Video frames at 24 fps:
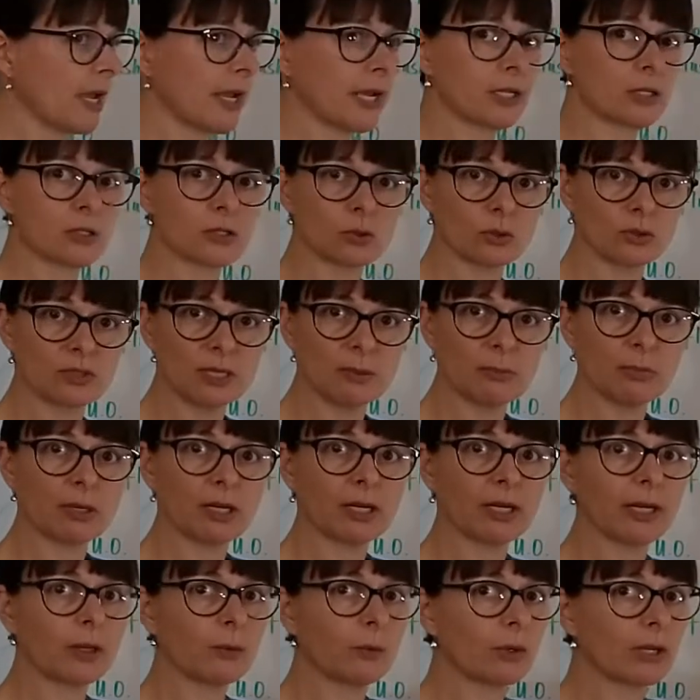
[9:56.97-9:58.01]
And so
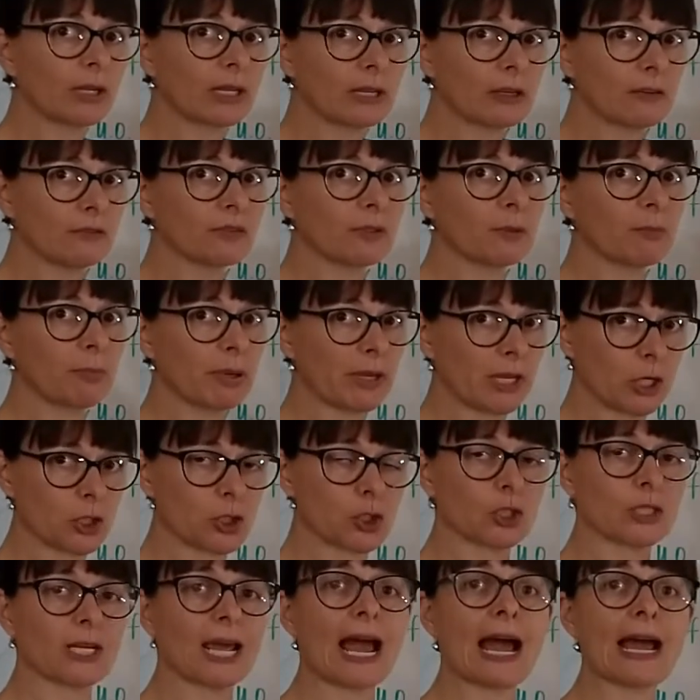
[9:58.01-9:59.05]
typically we give the
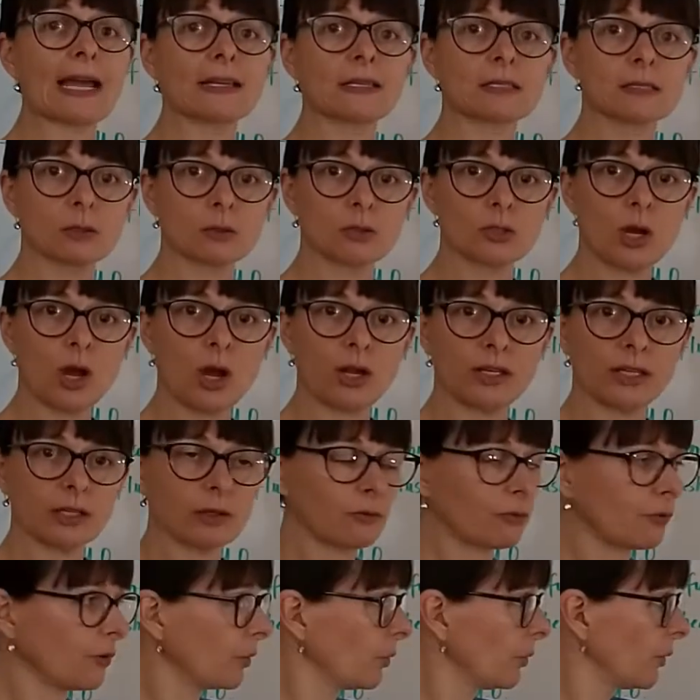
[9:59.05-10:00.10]
patient
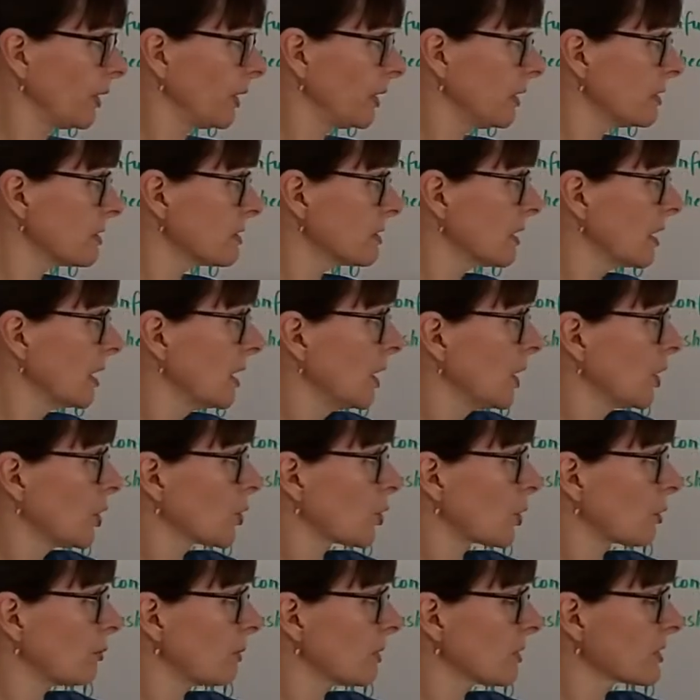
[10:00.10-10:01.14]
isotonic fluids,
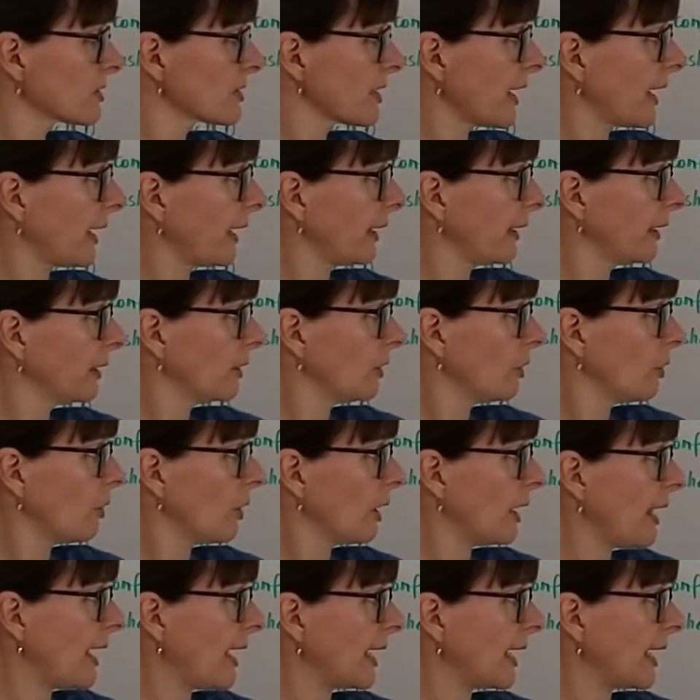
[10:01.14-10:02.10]
normal saline or